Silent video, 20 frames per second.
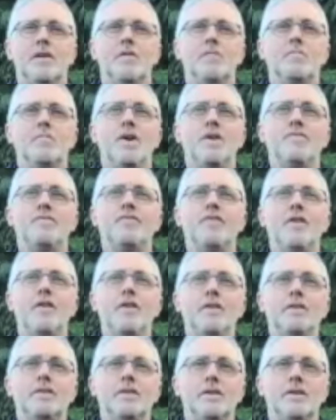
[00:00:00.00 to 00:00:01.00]
"My
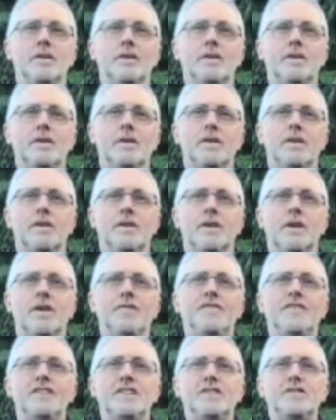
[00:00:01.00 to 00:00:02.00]
Father,
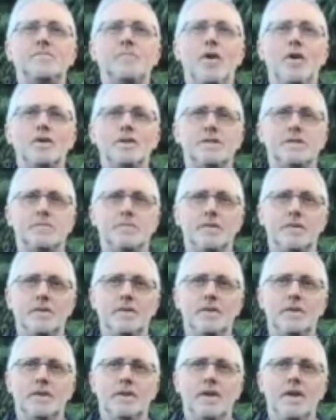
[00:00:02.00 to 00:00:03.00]
if it is
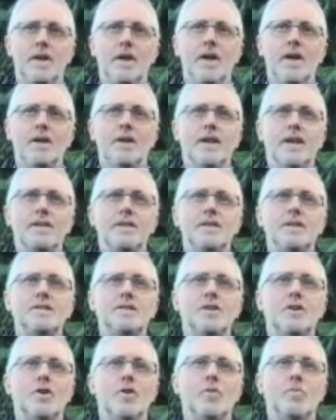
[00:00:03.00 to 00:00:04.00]
possible, let
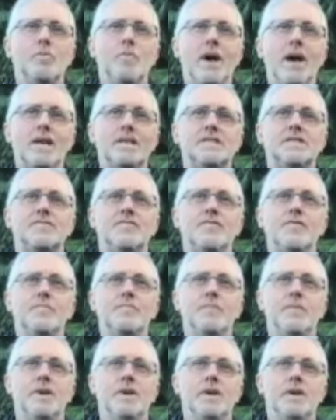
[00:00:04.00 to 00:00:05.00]
this cup pass
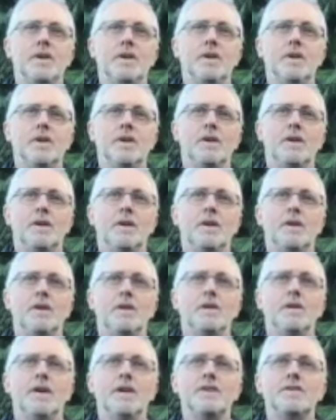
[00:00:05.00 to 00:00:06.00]
from me.
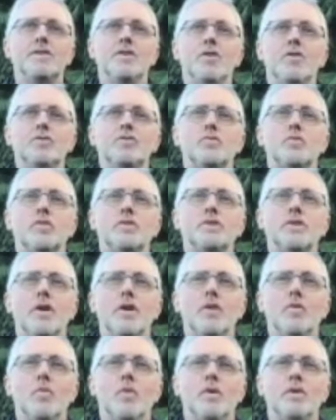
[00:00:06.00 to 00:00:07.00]
Yet not what
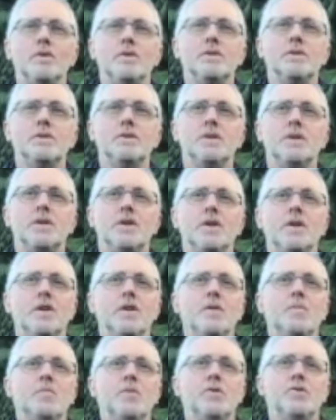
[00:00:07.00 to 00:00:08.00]
I want,
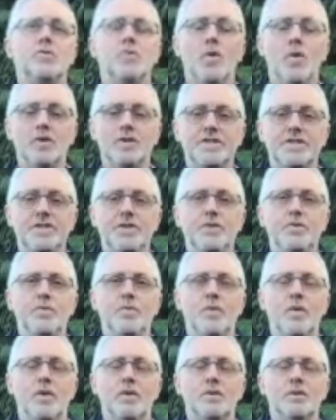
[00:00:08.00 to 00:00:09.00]
but what you
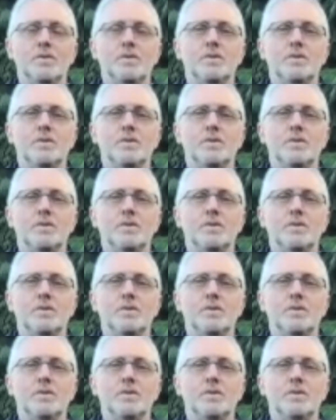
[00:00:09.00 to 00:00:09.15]
want."